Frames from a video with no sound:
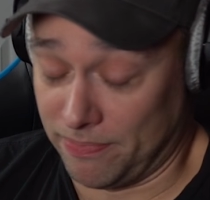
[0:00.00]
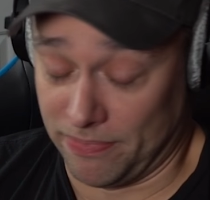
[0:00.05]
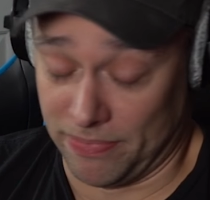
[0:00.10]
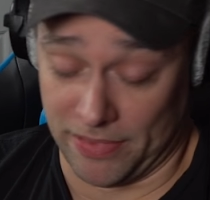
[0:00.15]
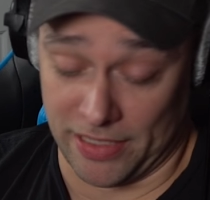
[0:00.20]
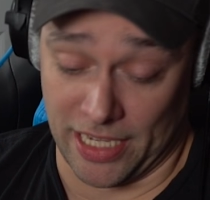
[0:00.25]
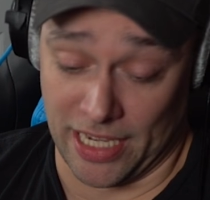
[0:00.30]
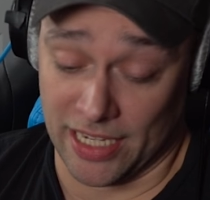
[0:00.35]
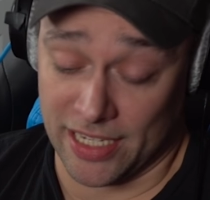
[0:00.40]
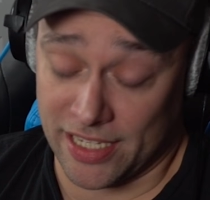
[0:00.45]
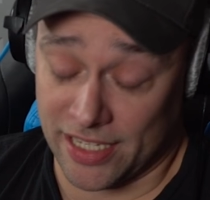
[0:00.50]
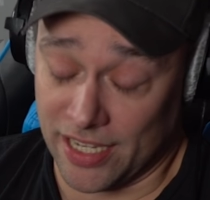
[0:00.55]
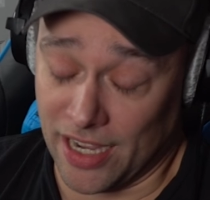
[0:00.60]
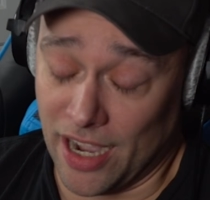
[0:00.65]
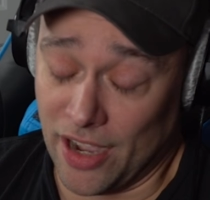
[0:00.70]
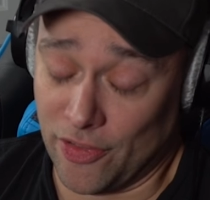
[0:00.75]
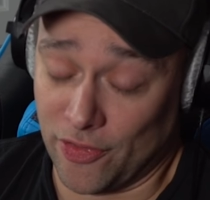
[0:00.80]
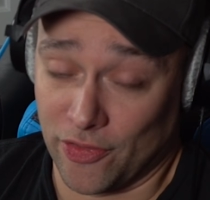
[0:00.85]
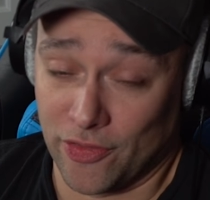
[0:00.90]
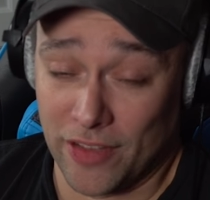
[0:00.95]
It's
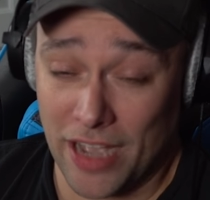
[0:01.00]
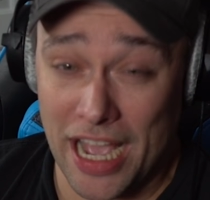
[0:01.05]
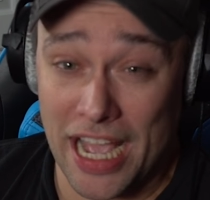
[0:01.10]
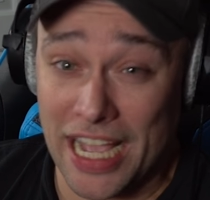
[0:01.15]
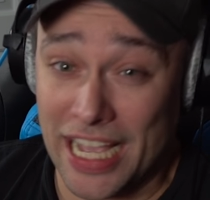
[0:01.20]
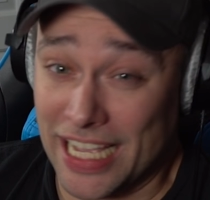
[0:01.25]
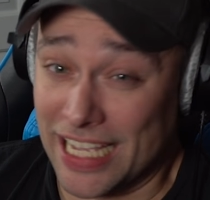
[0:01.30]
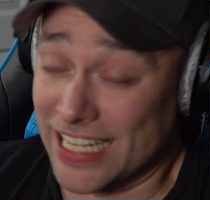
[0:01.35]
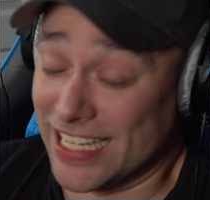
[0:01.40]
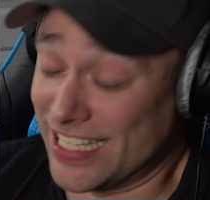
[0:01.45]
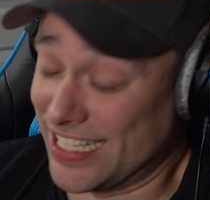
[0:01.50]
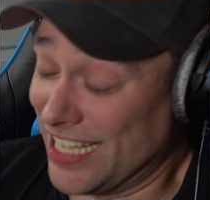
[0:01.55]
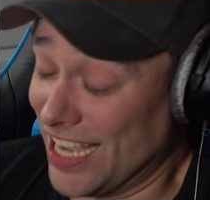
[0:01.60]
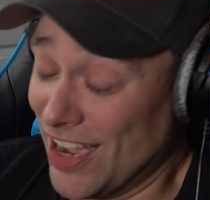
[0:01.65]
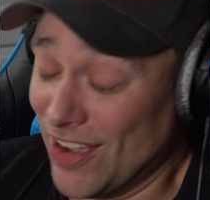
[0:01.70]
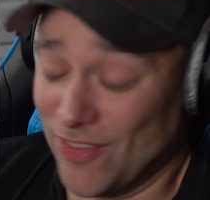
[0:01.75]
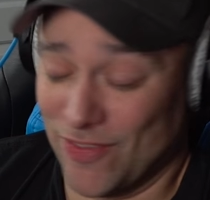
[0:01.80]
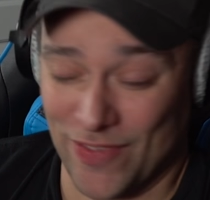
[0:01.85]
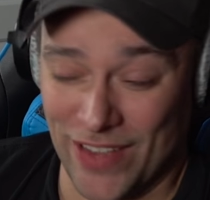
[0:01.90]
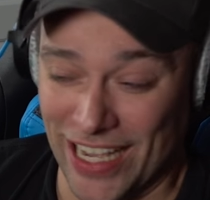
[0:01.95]
tough. It's
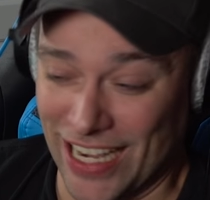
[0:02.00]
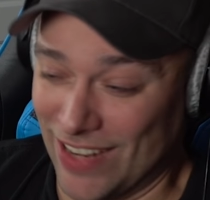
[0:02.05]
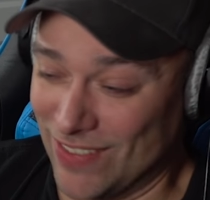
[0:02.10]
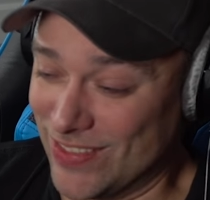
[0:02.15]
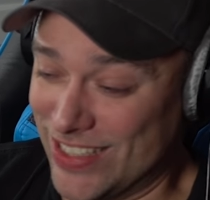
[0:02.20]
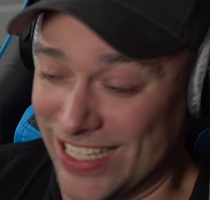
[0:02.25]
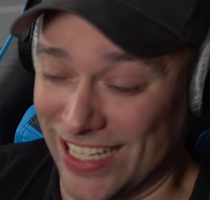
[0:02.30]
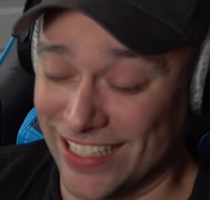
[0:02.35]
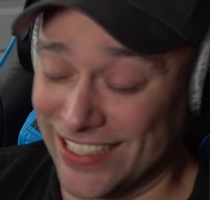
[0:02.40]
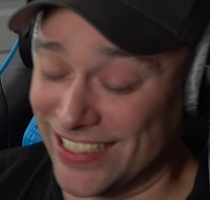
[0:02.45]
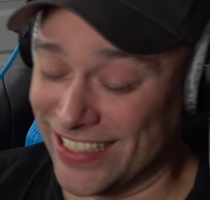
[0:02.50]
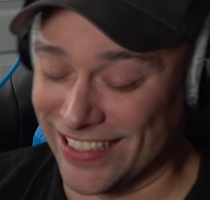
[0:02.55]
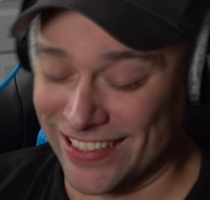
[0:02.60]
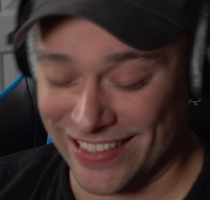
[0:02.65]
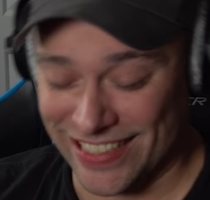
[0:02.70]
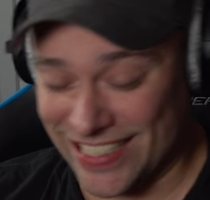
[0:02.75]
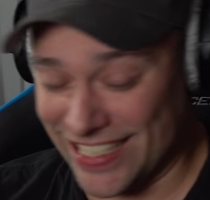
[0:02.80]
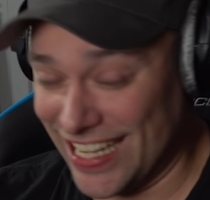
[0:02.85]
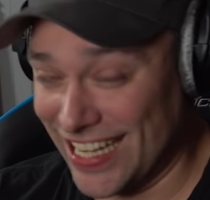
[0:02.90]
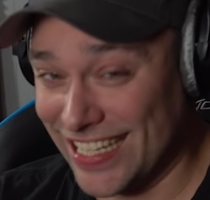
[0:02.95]
tough, man. I'm telling you,
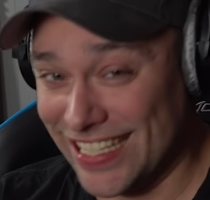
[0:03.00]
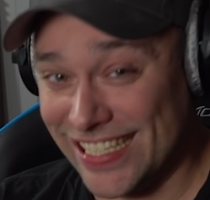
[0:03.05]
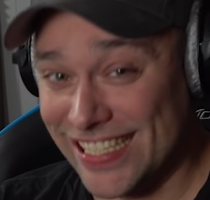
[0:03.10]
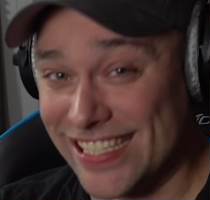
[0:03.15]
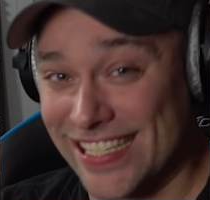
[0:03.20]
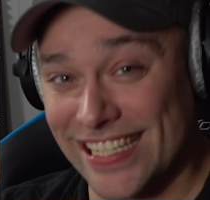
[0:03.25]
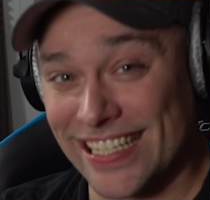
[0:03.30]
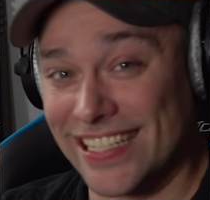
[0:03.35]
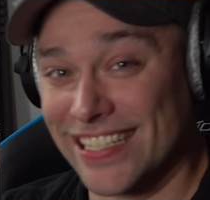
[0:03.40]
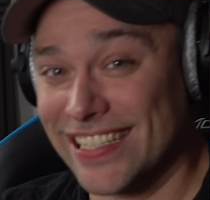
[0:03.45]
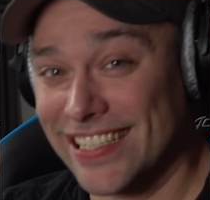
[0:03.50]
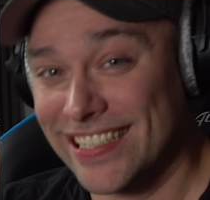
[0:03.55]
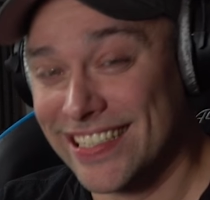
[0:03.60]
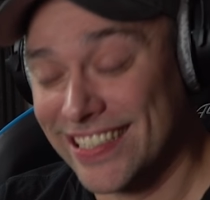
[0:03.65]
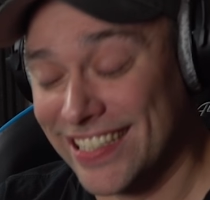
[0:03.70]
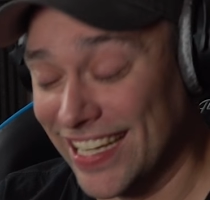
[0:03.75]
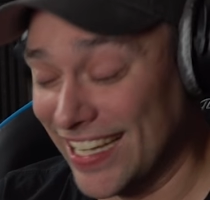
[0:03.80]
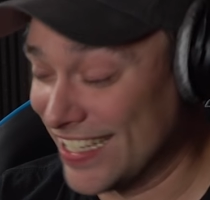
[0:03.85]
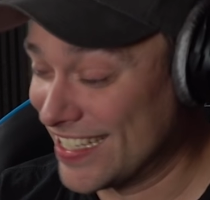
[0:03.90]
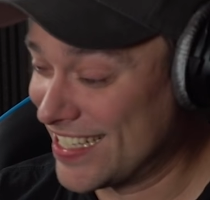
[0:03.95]
it's not easy.
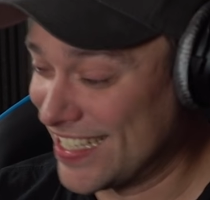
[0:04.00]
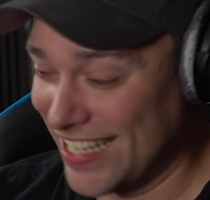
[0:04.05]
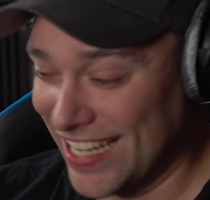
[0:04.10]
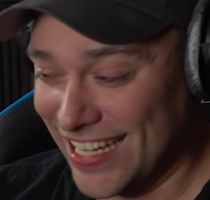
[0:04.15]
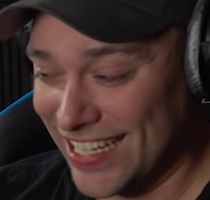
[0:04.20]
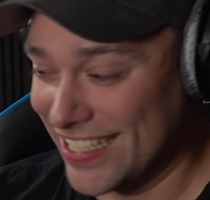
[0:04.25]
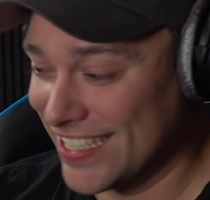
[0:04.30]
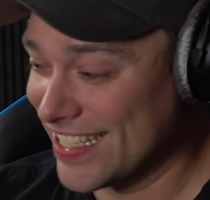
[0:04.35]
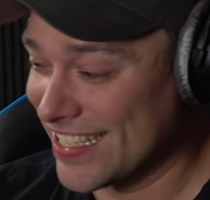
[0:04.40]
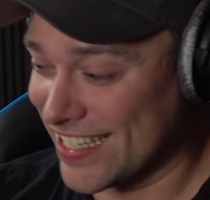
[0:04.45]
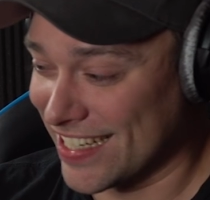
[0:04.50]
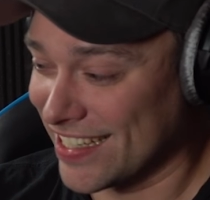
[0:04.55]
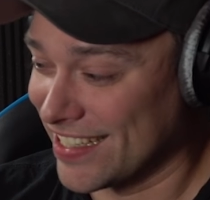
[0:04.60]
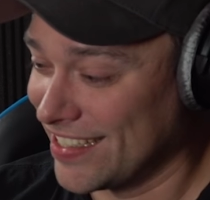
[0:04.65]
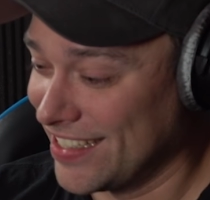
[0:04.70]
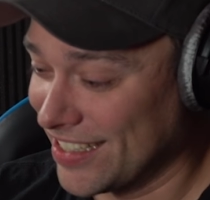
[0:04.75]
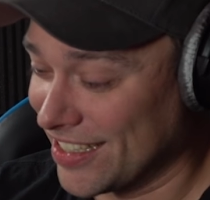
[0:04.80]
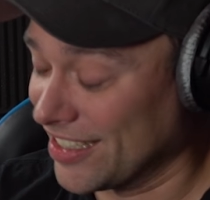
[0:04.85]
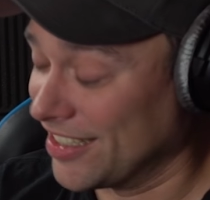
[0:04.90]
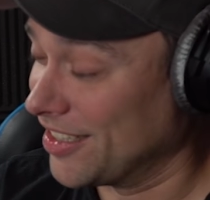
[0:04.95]
It's not easy.
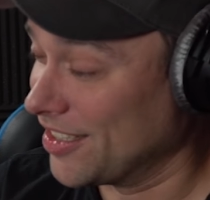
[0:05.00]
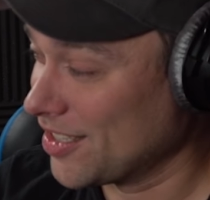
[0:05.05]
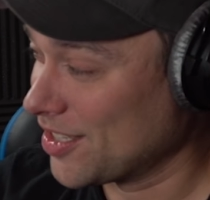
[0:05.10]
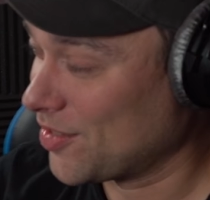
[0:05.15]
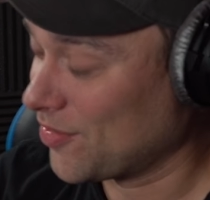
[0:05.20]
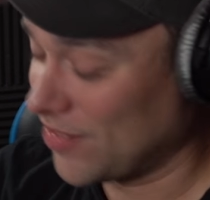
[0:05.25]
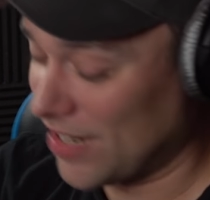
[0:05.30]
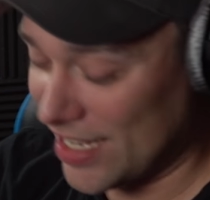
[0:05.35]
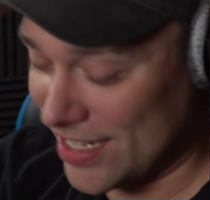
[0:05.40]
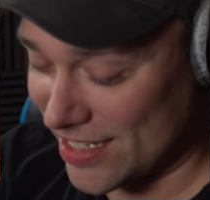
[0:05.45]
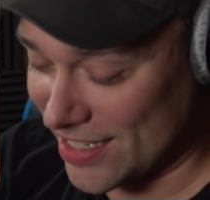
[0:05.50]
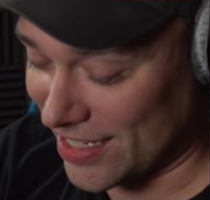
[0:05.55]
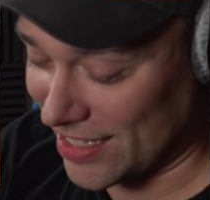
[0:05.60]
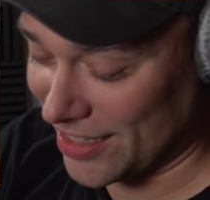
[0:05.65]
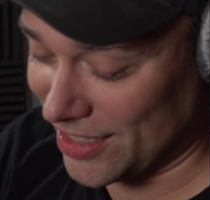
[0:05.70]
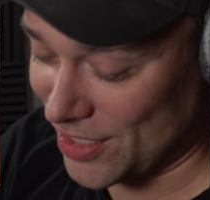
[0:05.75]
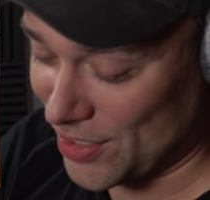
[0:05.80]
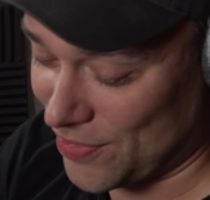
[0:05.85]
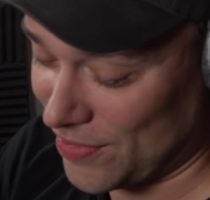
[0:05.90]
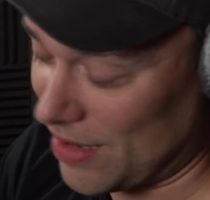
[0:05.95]
You can lose friends. You can
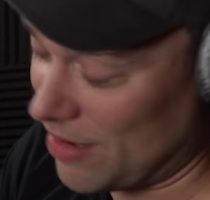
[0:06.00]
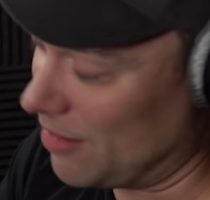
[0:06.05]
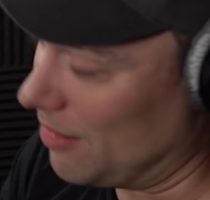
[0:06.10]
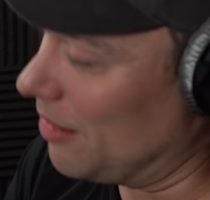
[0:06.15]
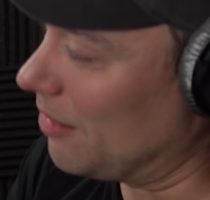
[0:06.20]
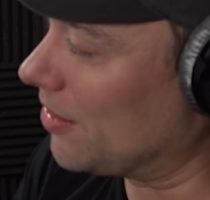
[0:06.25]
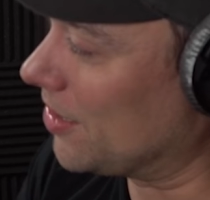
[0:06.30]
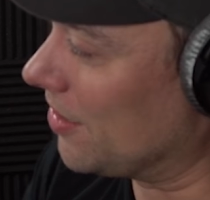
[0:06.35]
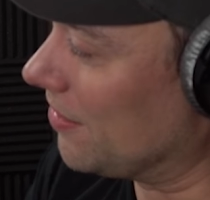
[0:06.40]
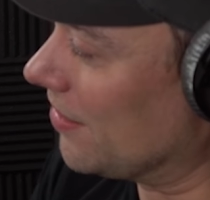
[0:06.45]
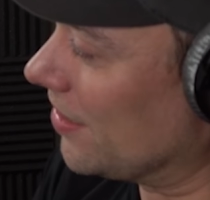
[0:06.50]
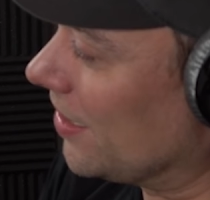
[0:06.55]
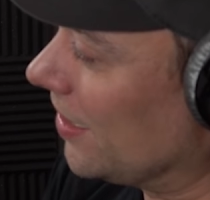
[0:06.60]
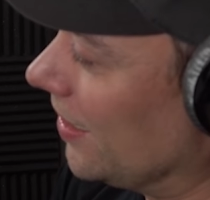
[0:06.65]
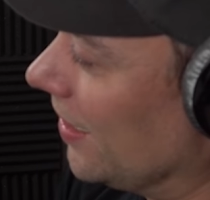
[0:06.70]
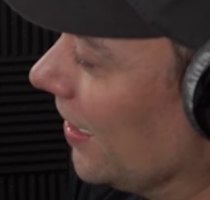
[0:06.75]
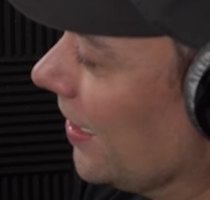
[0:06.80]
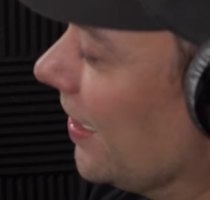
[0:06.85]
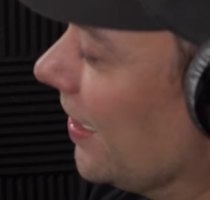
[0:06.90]
lose family members over shit like